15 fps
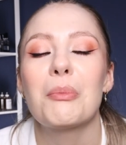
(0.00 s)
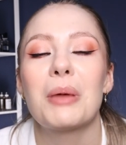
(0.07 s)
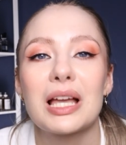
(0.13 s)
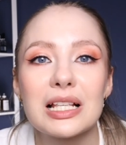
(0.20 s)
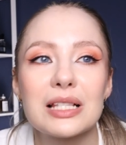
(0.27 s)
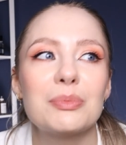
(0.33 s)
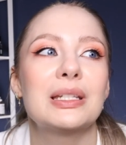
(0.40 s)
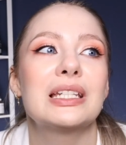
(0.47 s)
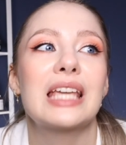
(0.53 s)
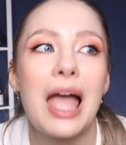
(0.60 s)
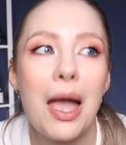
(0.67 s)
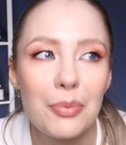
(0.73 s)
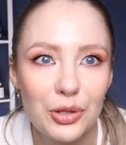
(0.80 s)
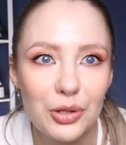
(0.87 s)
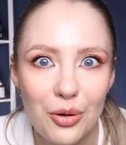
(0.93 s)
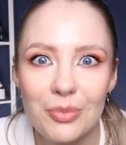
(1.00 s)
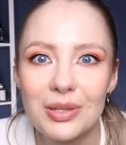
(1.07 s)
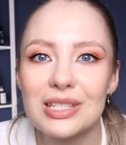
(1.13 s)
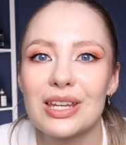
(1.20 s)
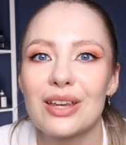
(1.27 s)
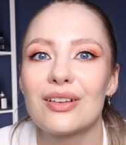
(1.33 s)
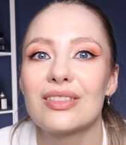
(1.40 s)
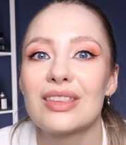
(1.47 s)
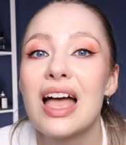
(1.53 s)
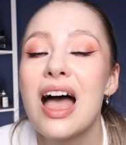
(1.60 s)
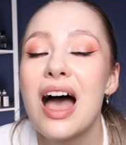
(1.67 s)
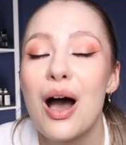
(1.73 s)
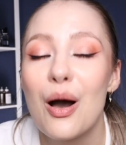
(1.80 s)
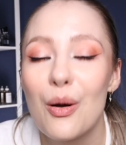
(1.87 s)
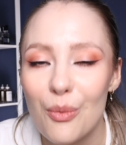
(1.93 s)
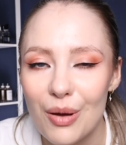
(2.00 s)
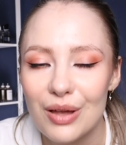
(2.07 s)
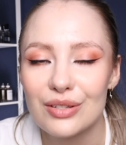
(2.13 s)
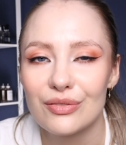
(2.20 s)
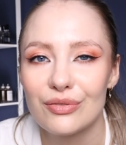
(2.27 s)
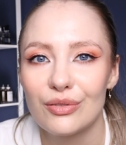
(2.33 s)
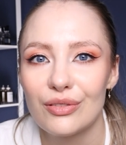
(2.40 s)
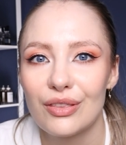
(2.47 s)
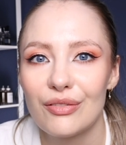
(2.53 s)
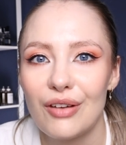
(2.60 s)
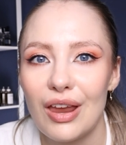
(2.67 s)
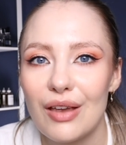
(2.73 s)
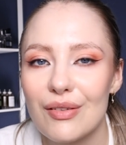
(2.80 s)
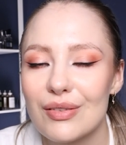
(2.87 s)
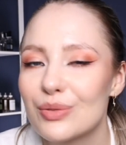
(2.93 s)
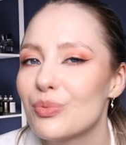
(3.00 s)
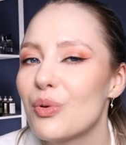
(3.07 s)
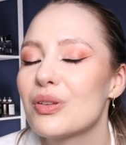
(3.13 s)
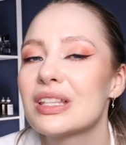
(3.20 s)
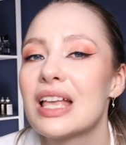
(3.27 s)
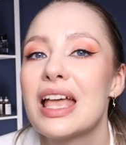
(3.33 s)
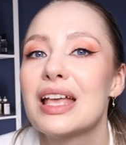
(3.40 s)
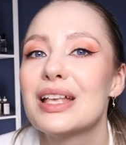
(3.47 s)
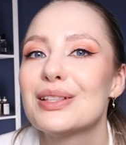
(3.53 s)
My husband kept commenting on how wonderful the fragrance was,